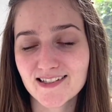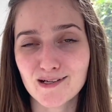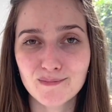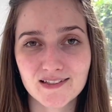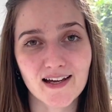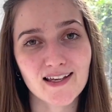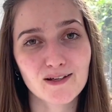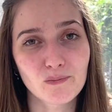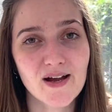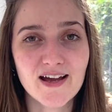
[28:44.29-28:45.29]
something that I
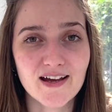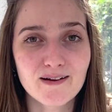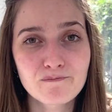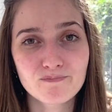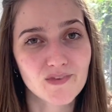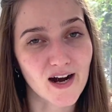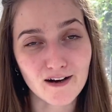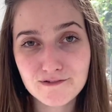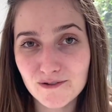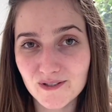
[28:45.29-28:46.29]
can wear
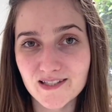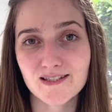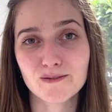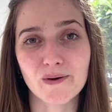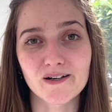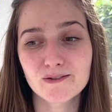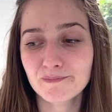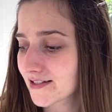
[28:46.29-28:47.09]
afterwards as well.